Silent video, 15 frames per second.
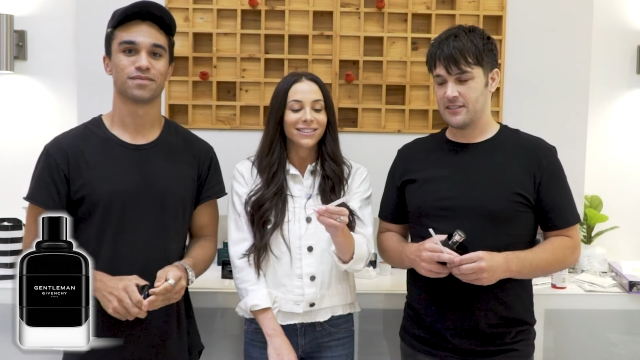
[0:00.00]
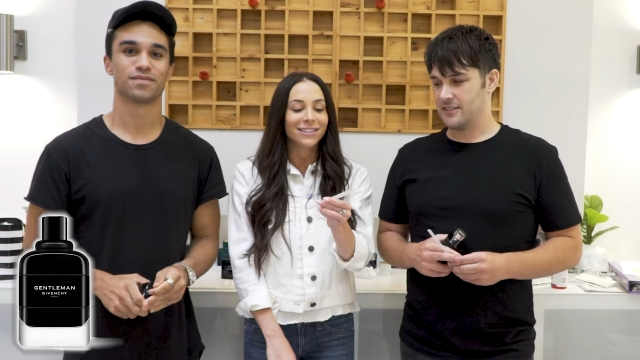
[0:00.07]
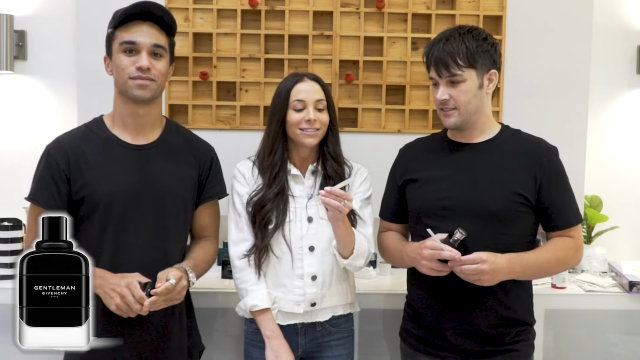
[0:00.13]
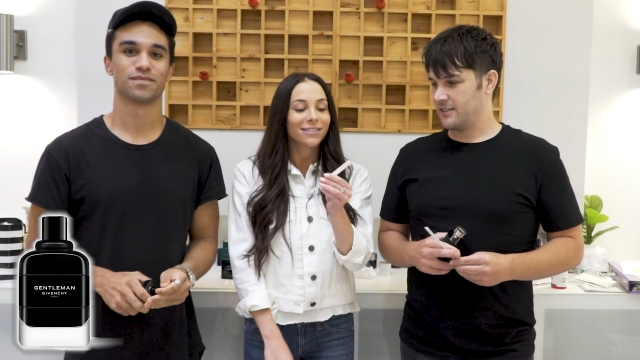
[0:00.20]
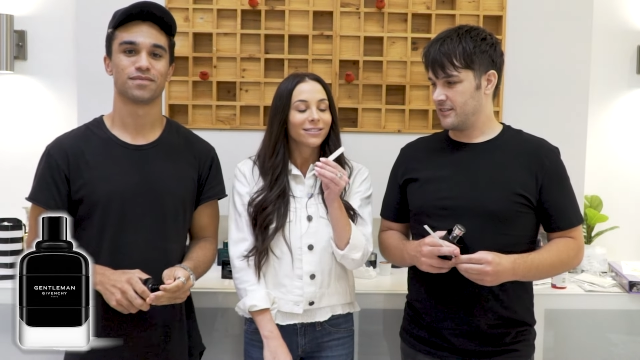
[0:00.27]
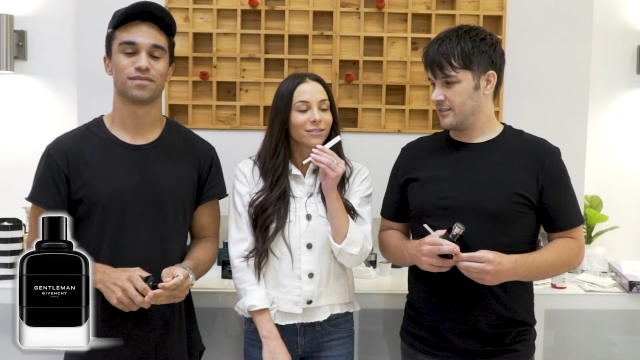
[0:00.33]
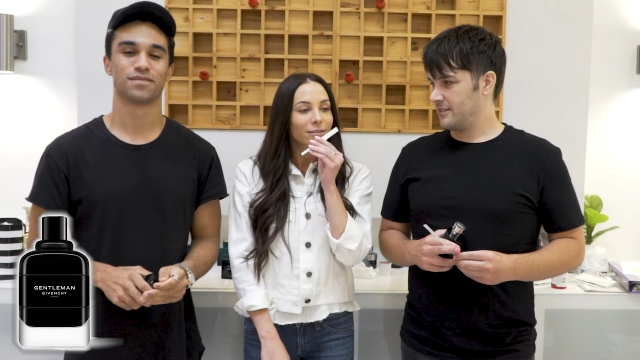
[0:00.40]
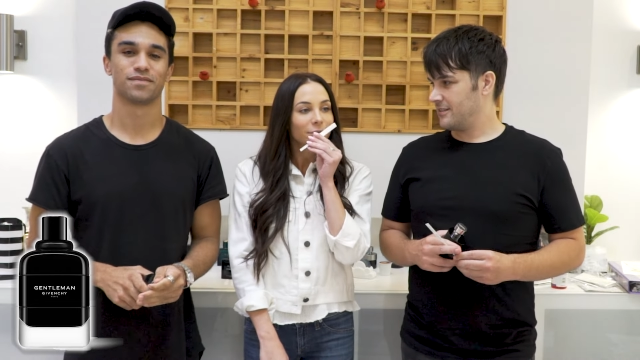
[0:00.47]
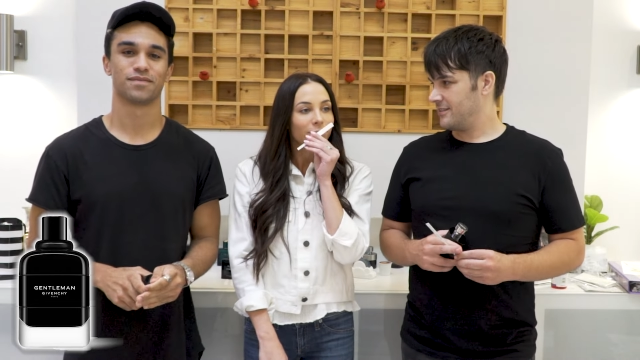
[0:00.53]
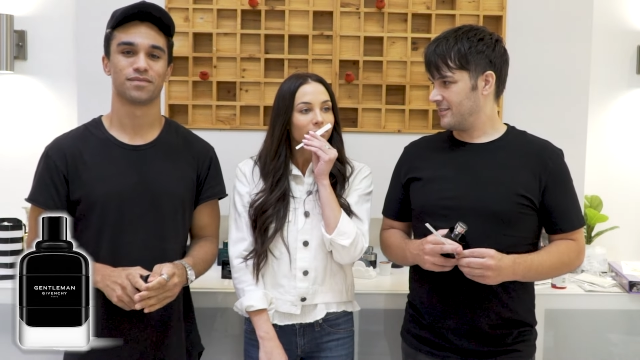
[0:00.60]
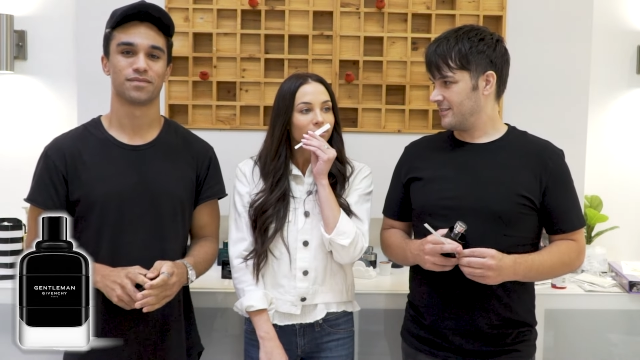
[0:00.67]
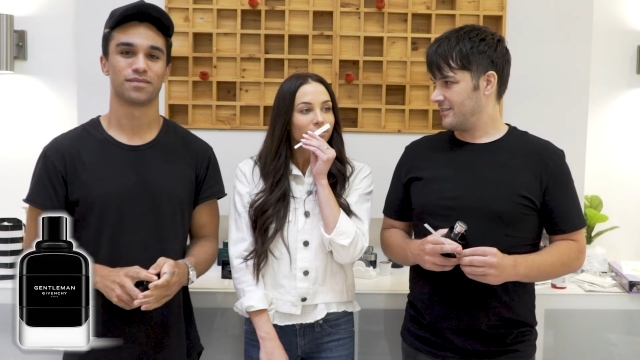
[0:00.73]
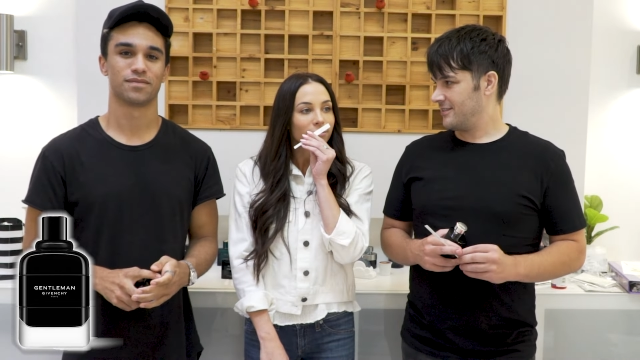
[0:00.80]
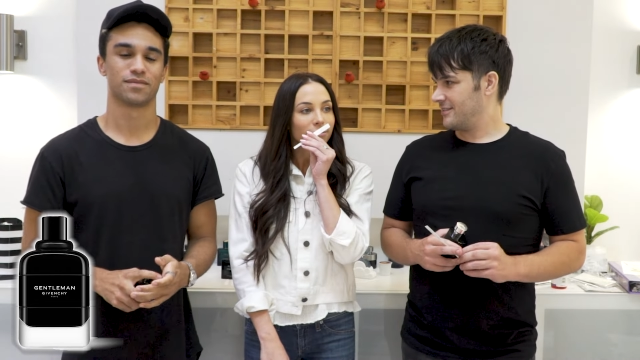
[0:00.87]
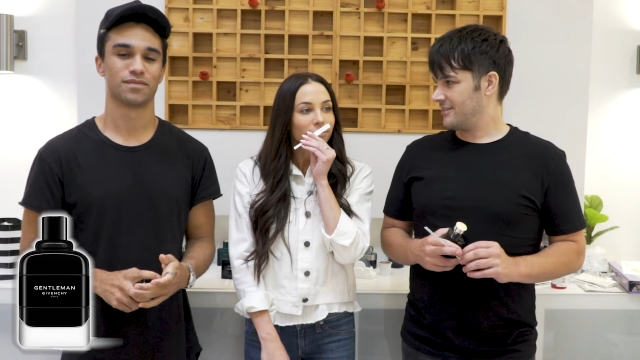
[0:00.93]

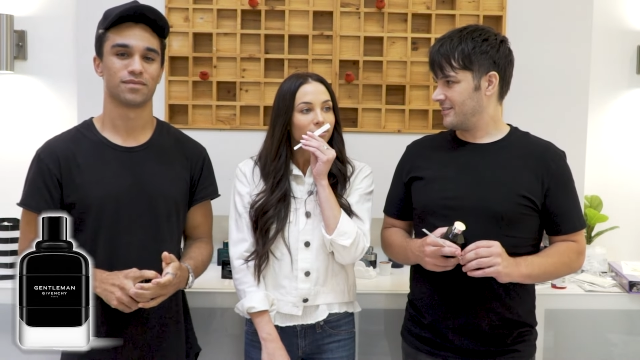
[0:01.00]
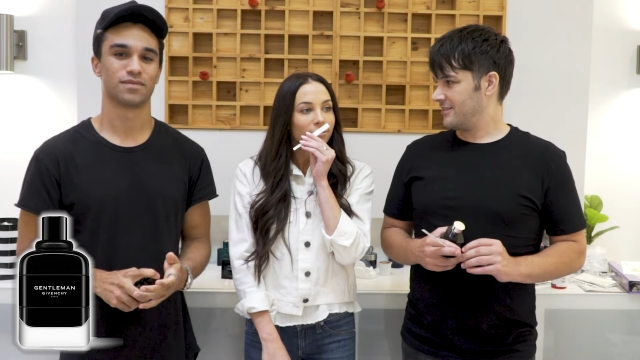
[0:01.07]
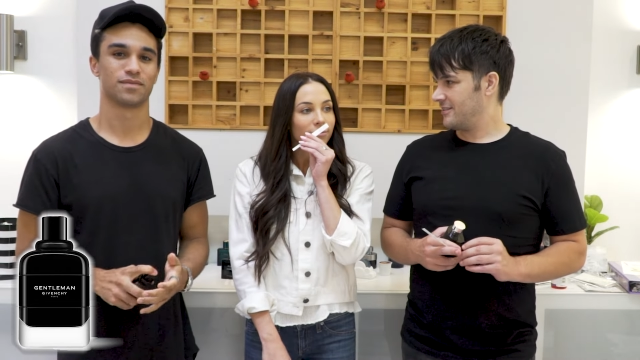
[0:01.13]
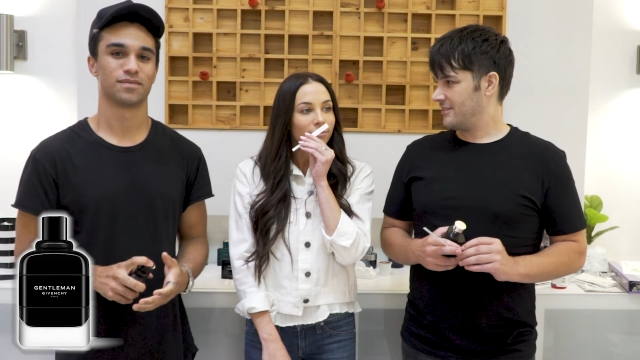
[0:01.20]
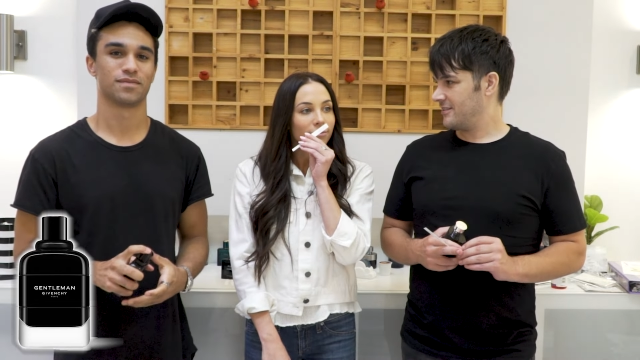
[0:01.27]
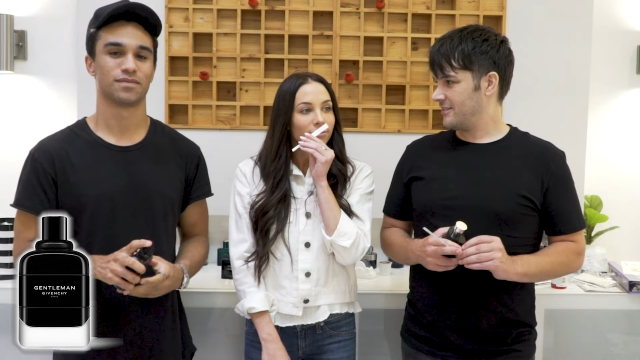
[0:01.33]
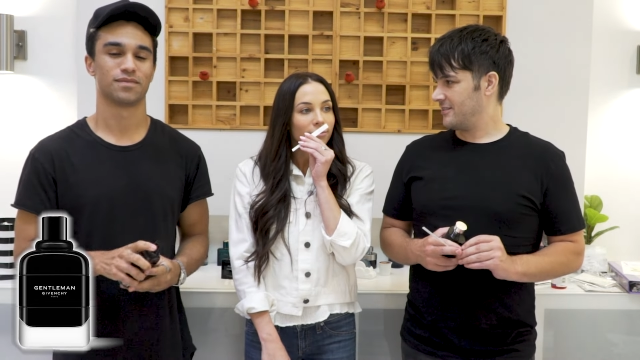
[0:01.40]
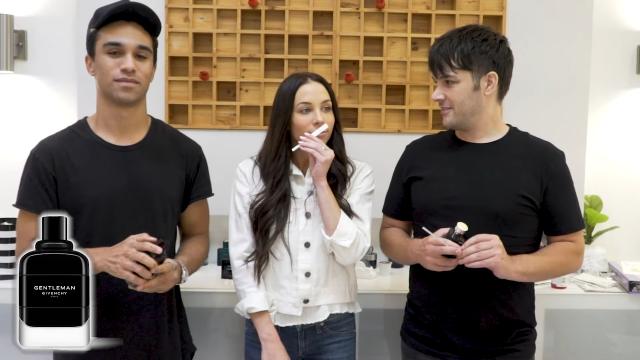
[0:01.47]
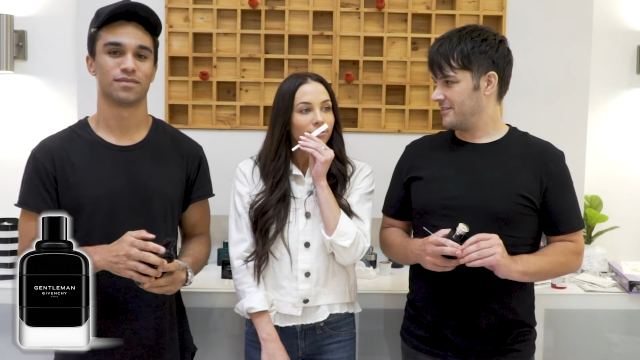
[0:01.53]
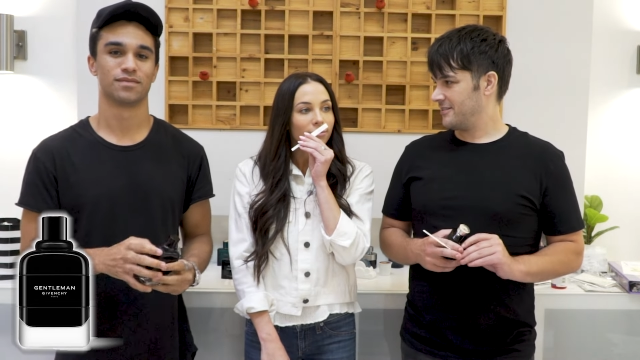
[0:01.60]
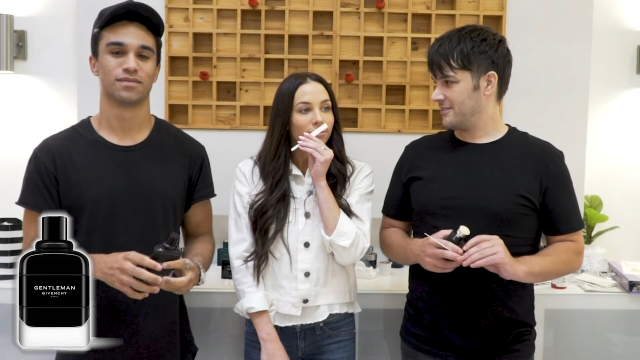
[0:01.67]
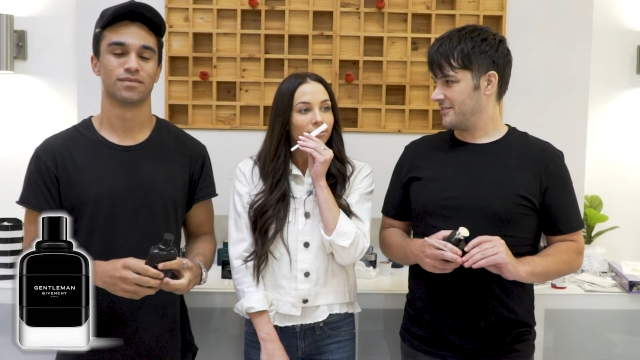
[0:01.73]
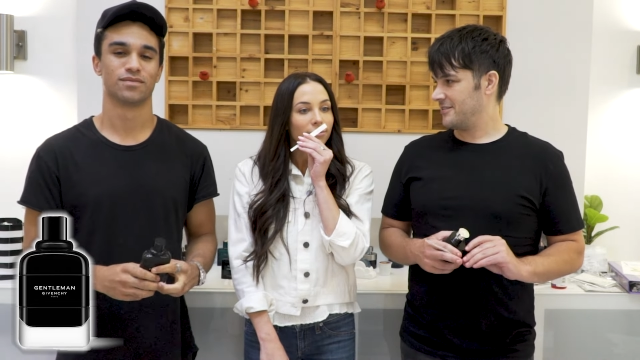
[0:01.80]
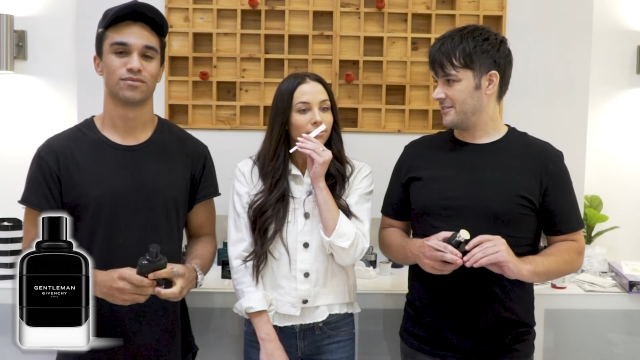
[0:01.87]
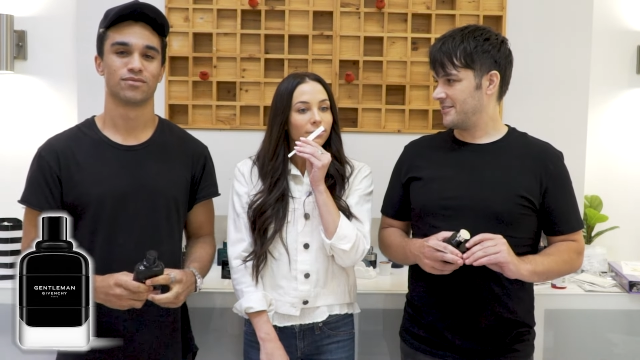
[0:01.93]
No one is speaking in this clip.